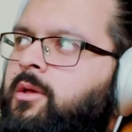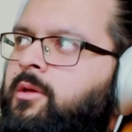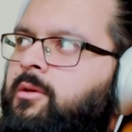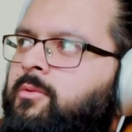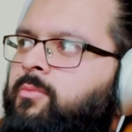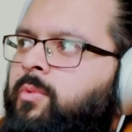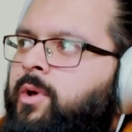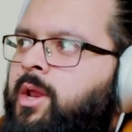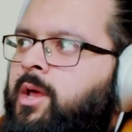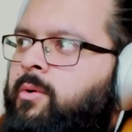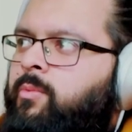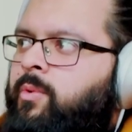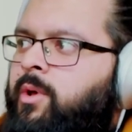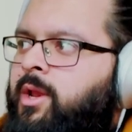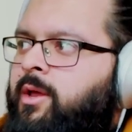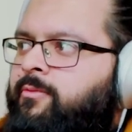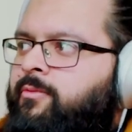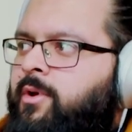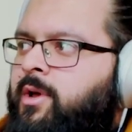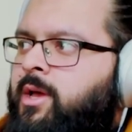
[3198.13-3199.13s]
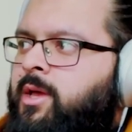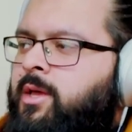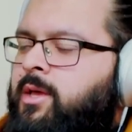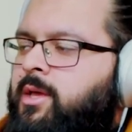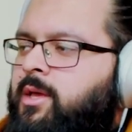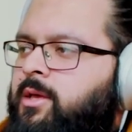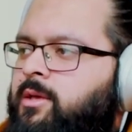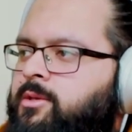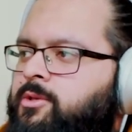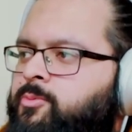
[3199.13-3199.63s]
whenever I
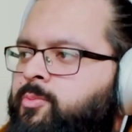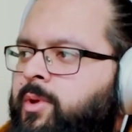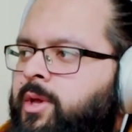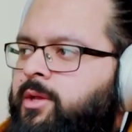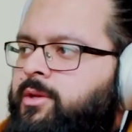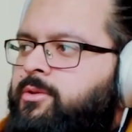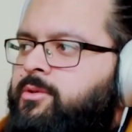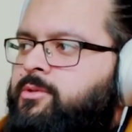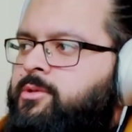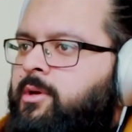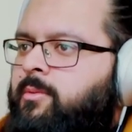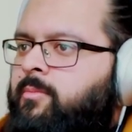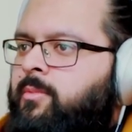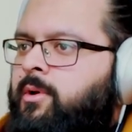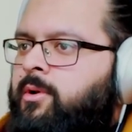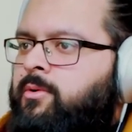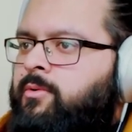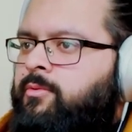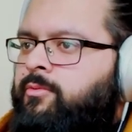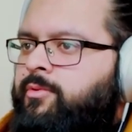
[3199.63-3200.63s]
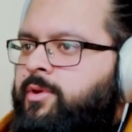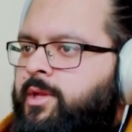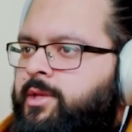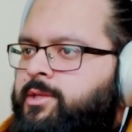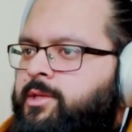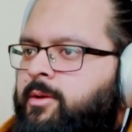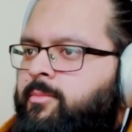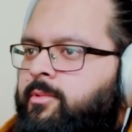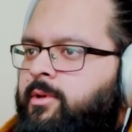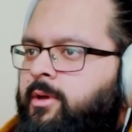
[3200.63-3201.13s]
speak to someone or read
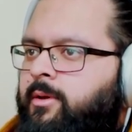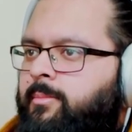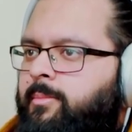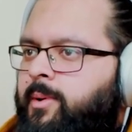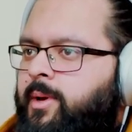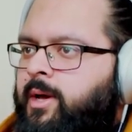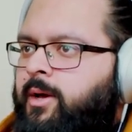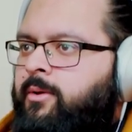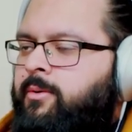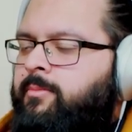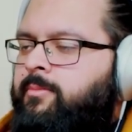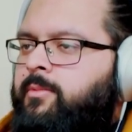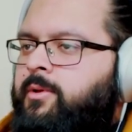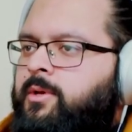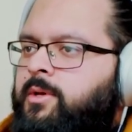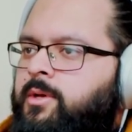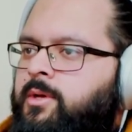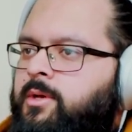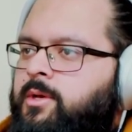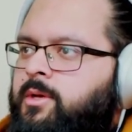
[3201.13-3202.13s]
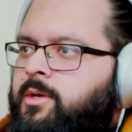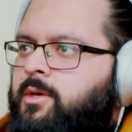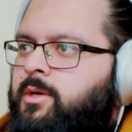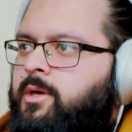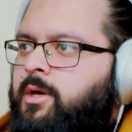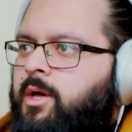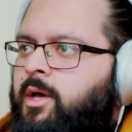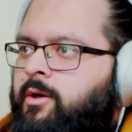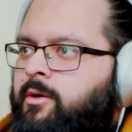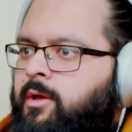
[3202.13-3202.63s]
something about
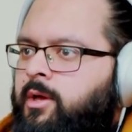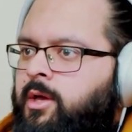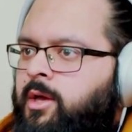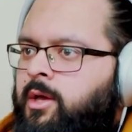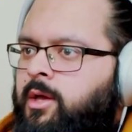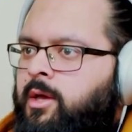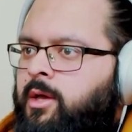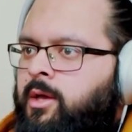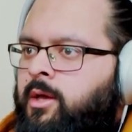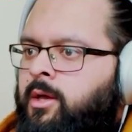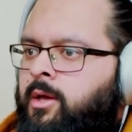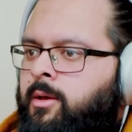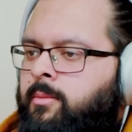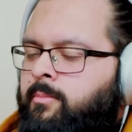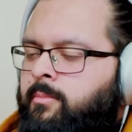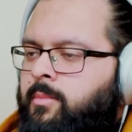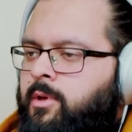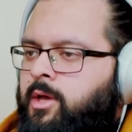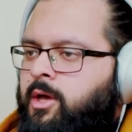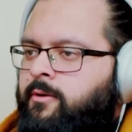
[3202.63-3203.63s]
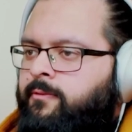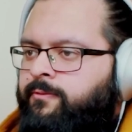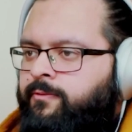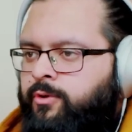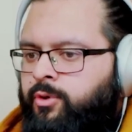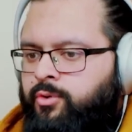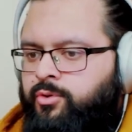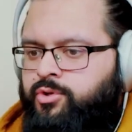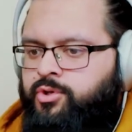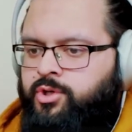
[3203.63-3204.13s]
a
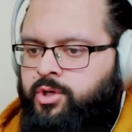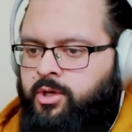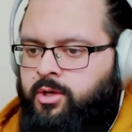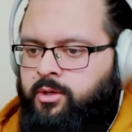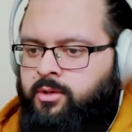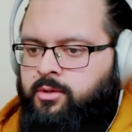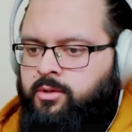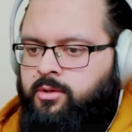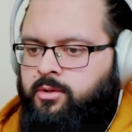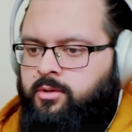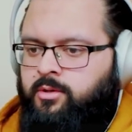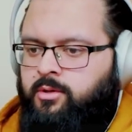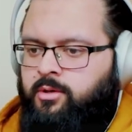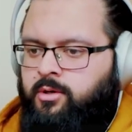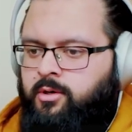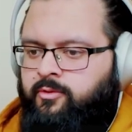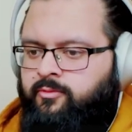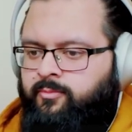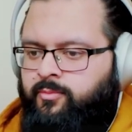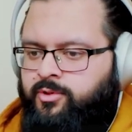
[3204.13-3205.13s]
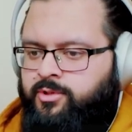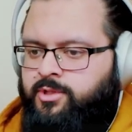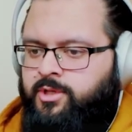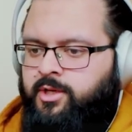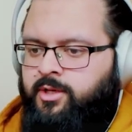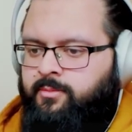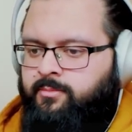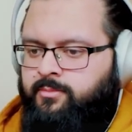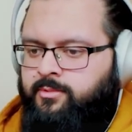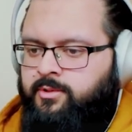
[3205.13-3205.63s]
future of
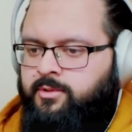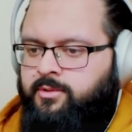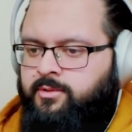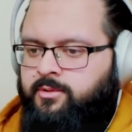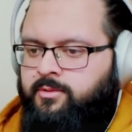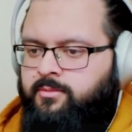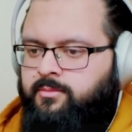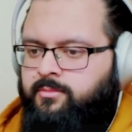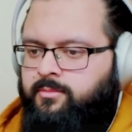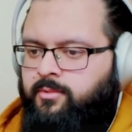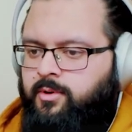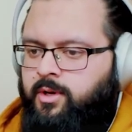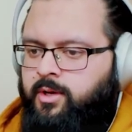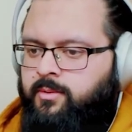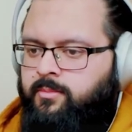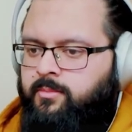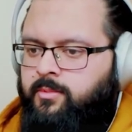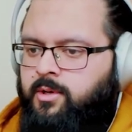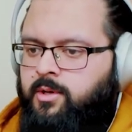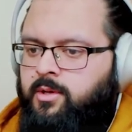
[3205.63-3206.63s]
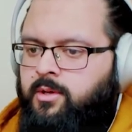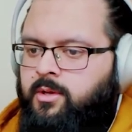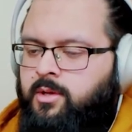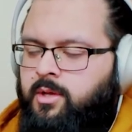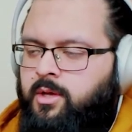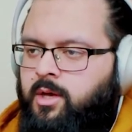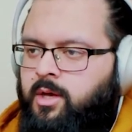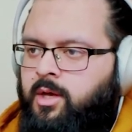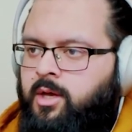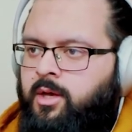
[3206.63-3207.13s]
Muslims, right?
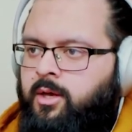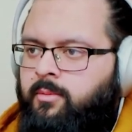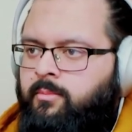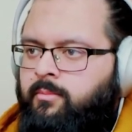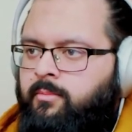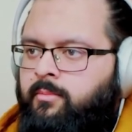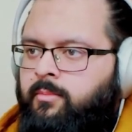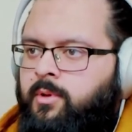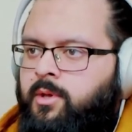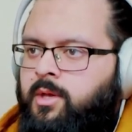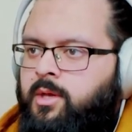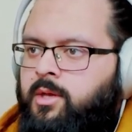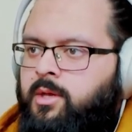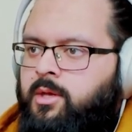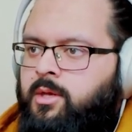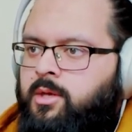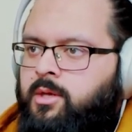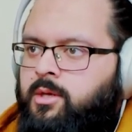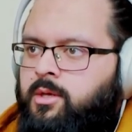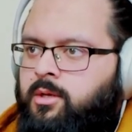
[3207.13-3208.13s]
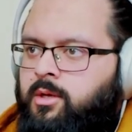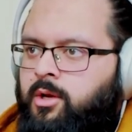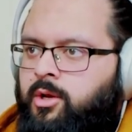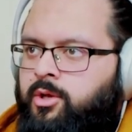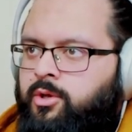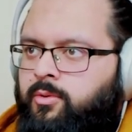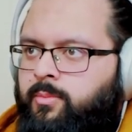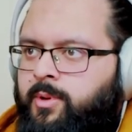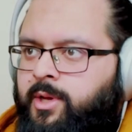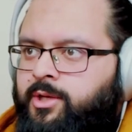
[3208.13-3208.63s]

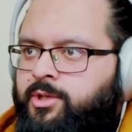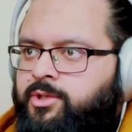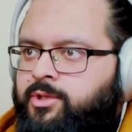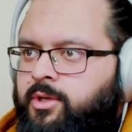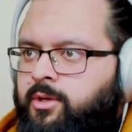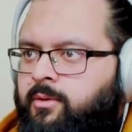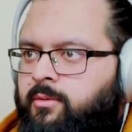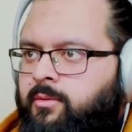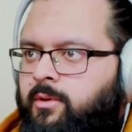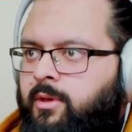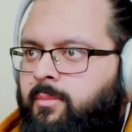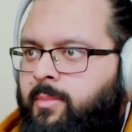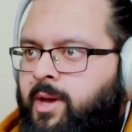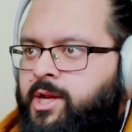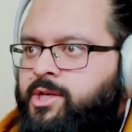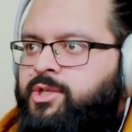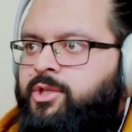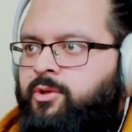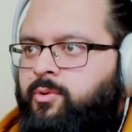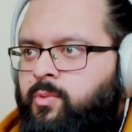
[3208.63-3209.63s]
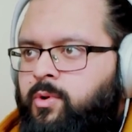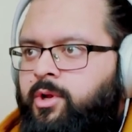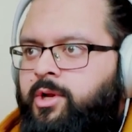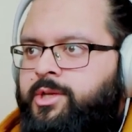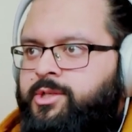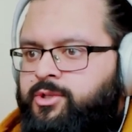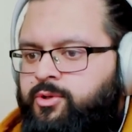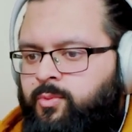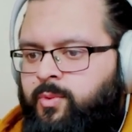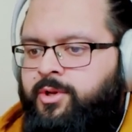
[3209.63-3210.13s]
You mentioned, imagine the world
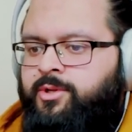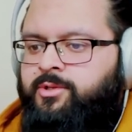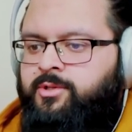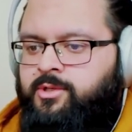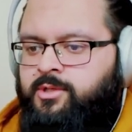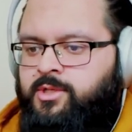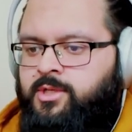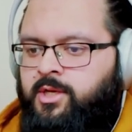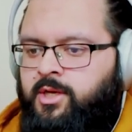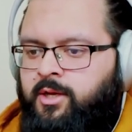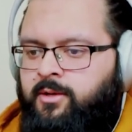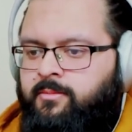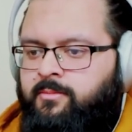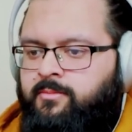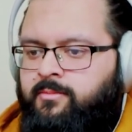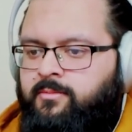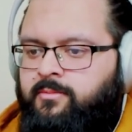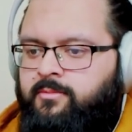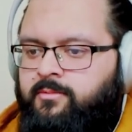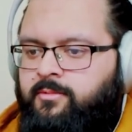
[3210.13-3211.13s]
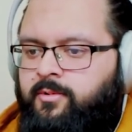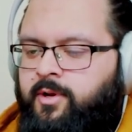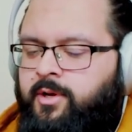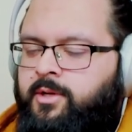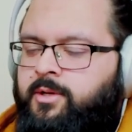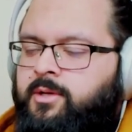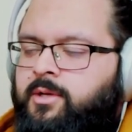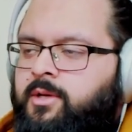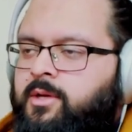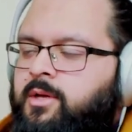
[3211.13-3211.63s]
as you want to see it, right?
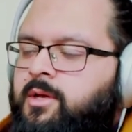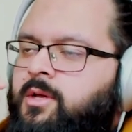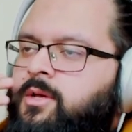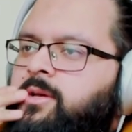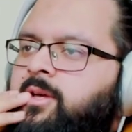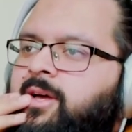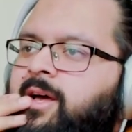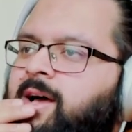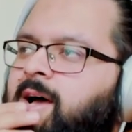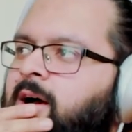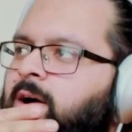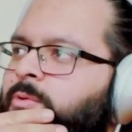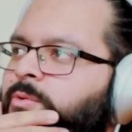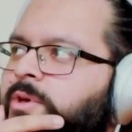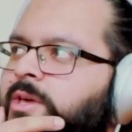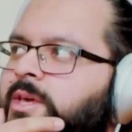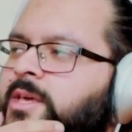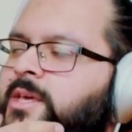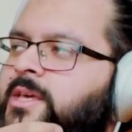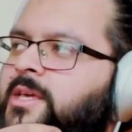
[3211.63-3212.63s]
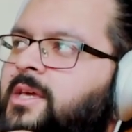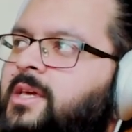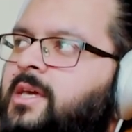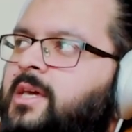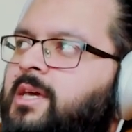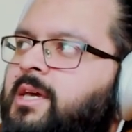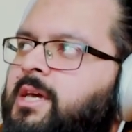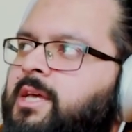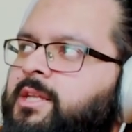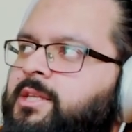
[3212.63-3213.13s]
Are we
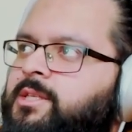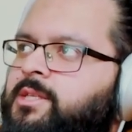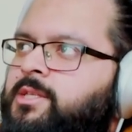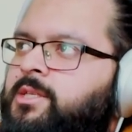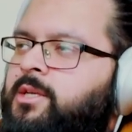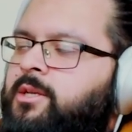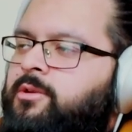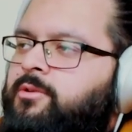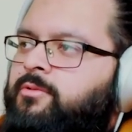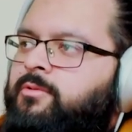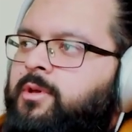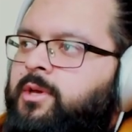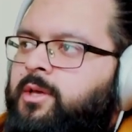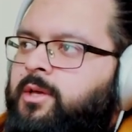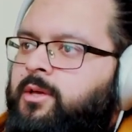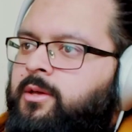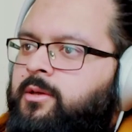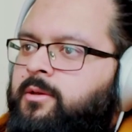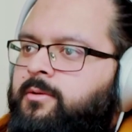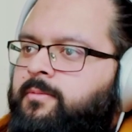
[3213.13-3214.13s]
considering